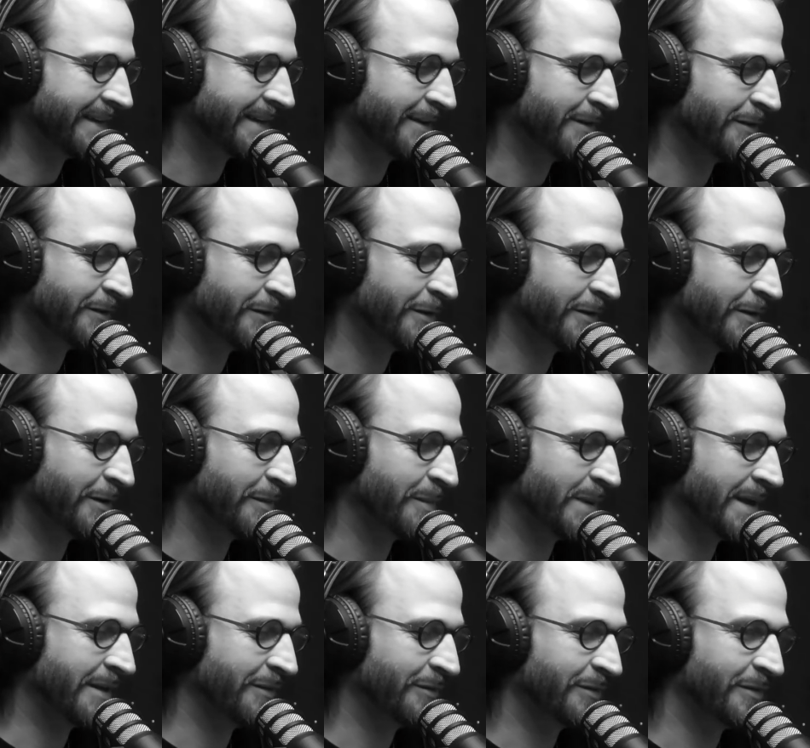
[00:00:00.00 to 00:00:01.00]
can you talk
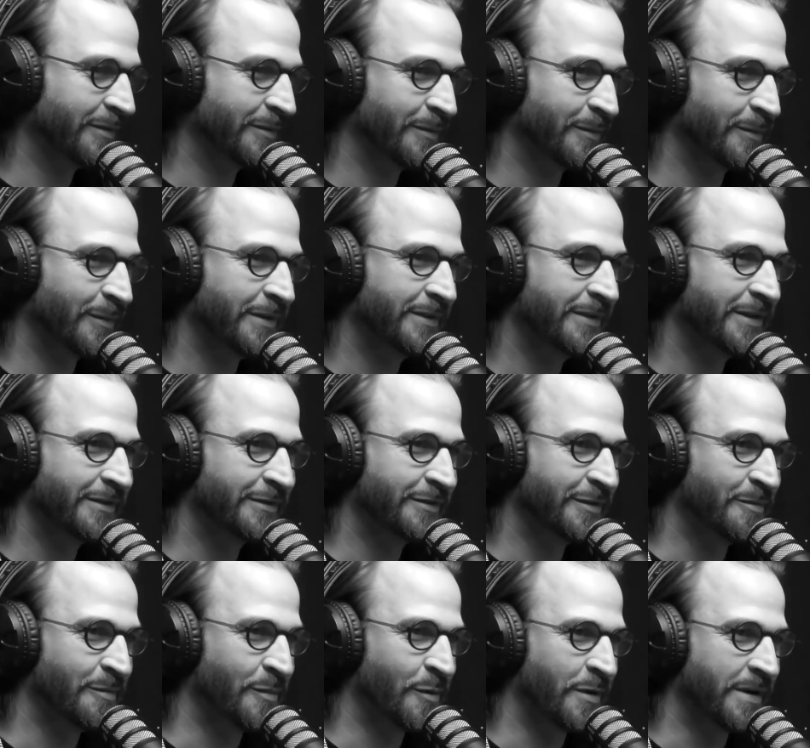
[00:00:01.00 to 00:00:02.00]
about what does your
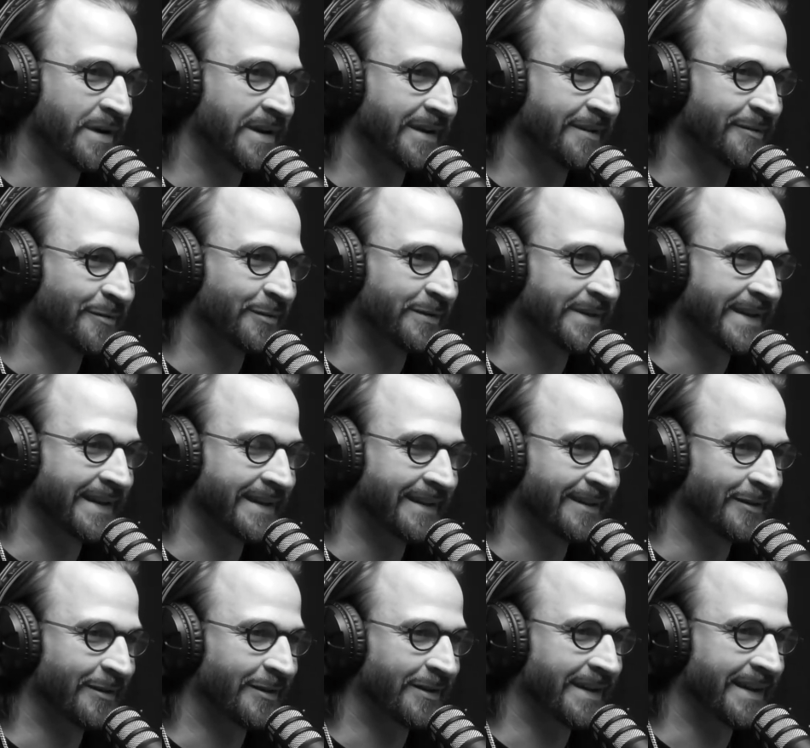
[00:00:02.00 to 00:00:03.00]
morning routine
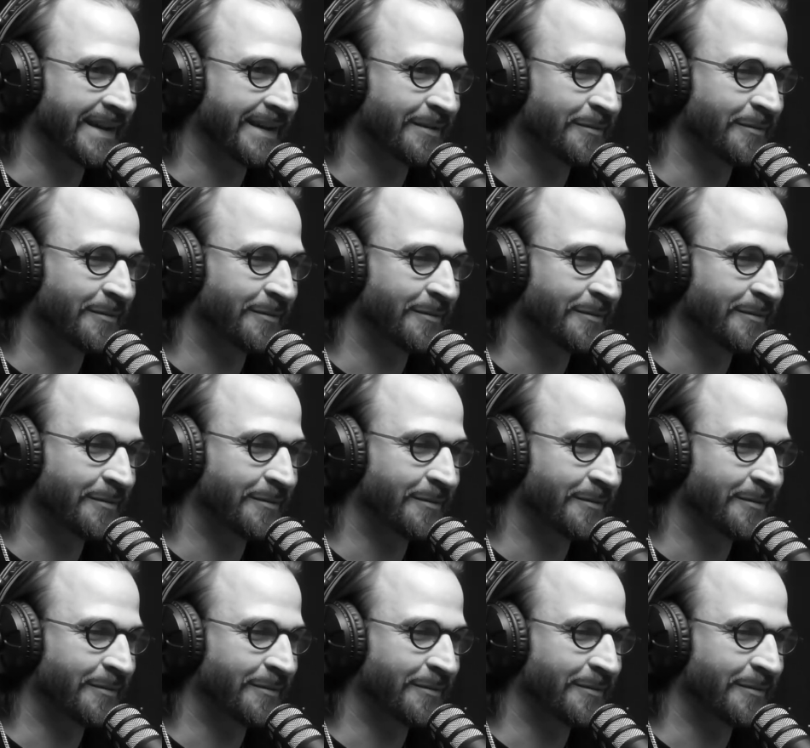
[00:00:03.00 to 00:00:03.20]
look like?